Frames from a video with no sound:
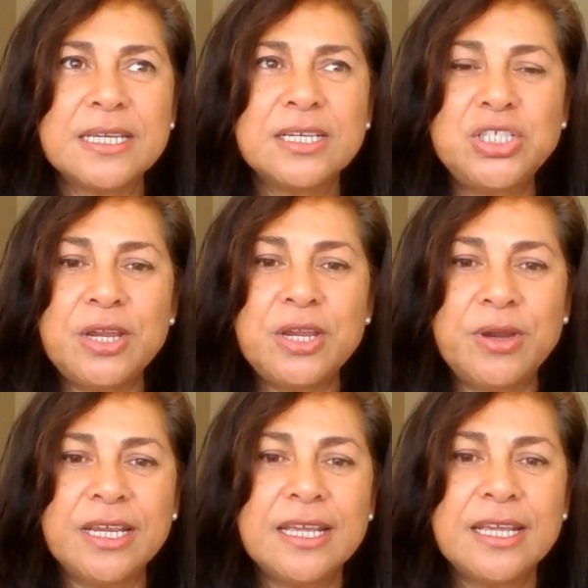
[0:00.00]

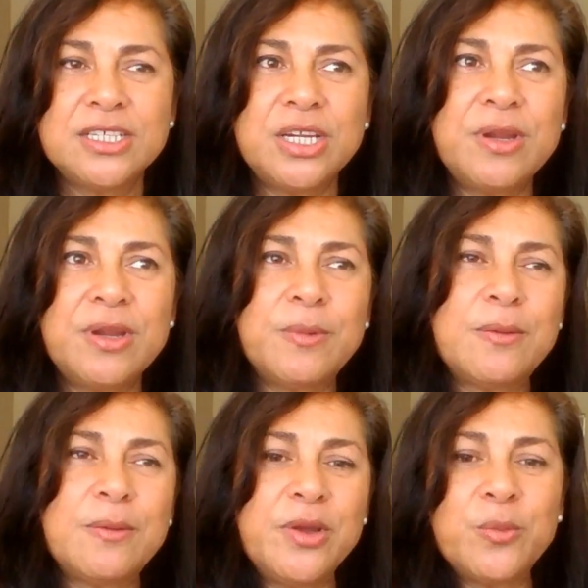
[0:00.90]
sharing when
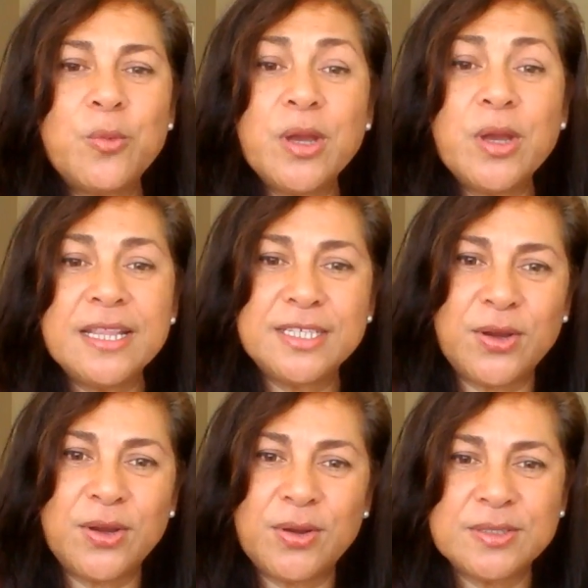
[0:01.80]
I'm walking the
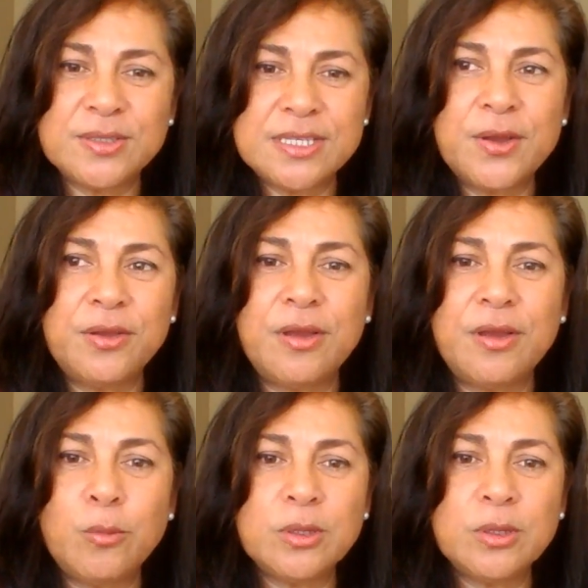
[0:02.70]
dogs. So
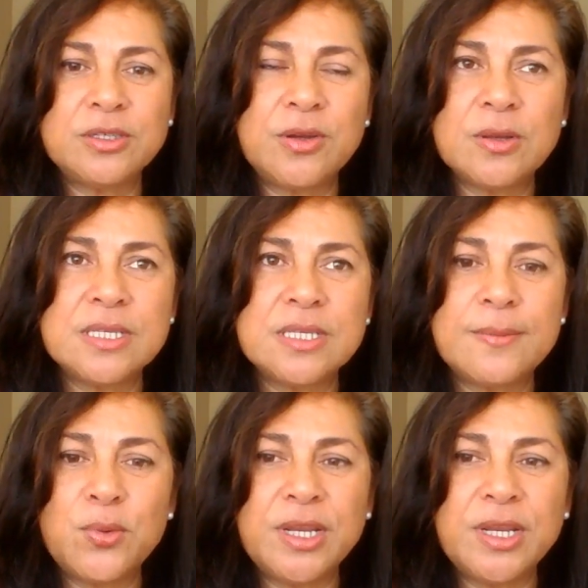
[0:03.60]
I'm with the dogs in the
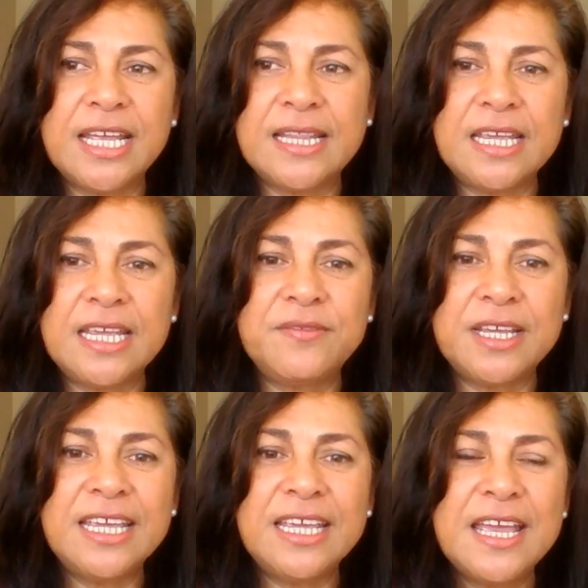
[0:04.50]
morning and the
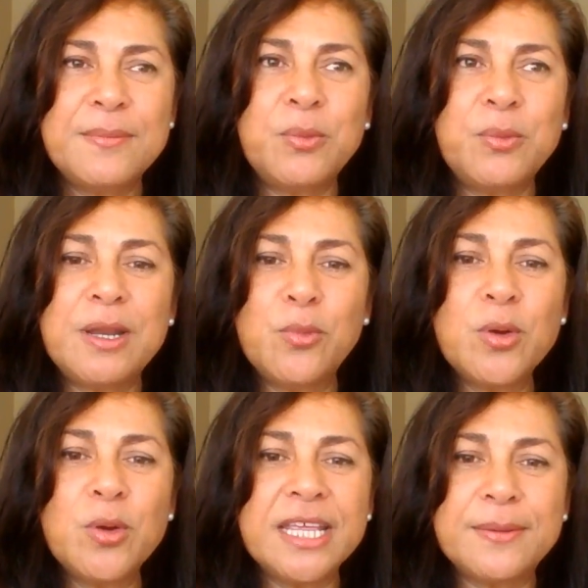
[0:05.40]
evening, but when I'm
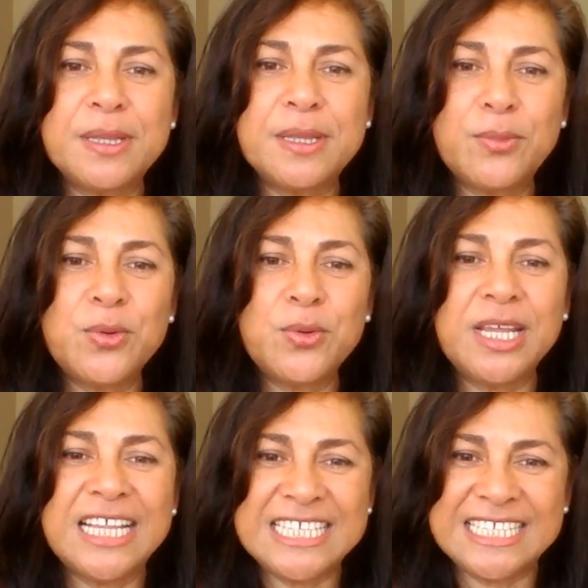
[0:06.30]
walking them in the
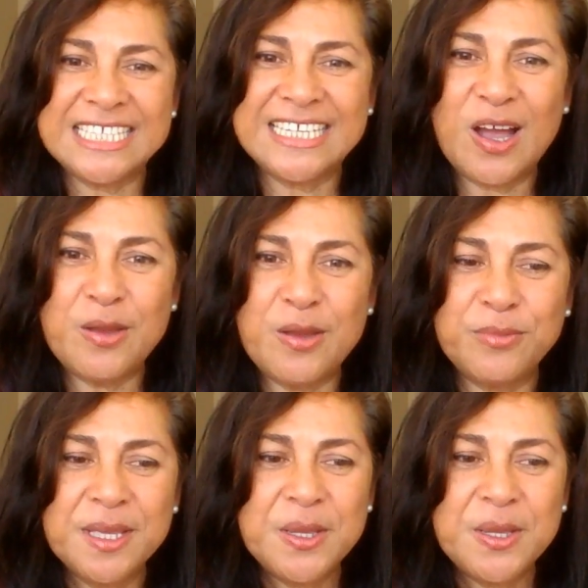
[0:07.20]
morning, that's the time
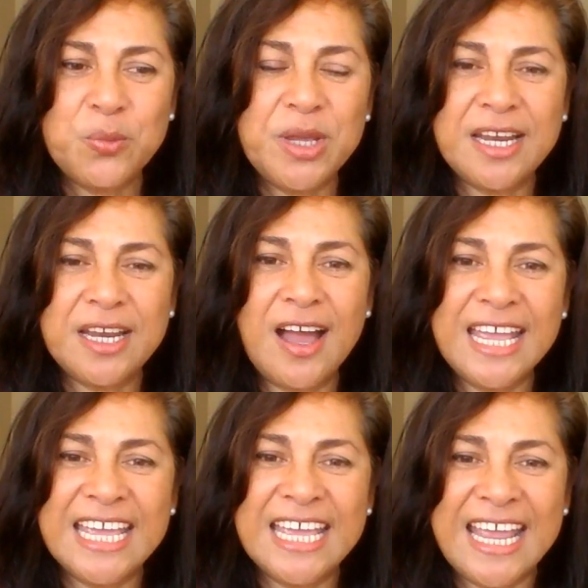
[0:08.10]
when
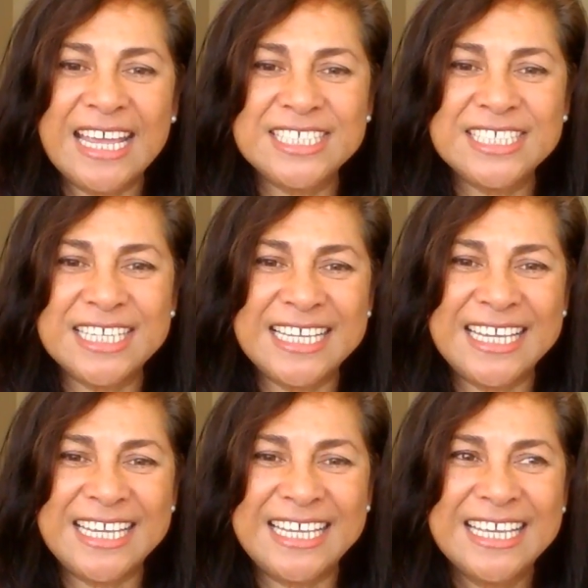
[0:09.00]
I can
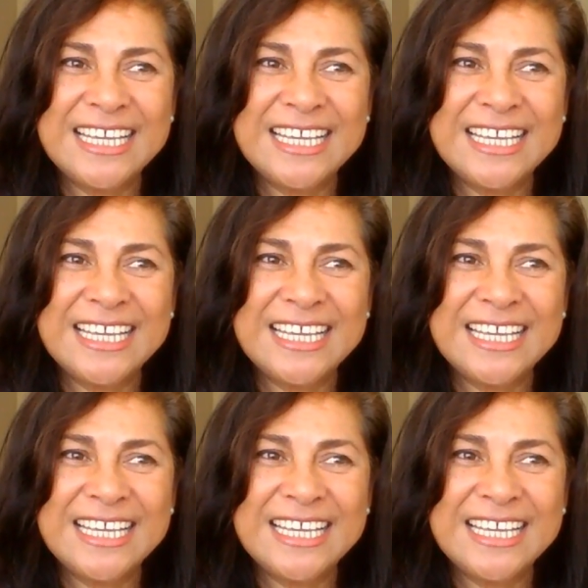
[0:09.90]
actually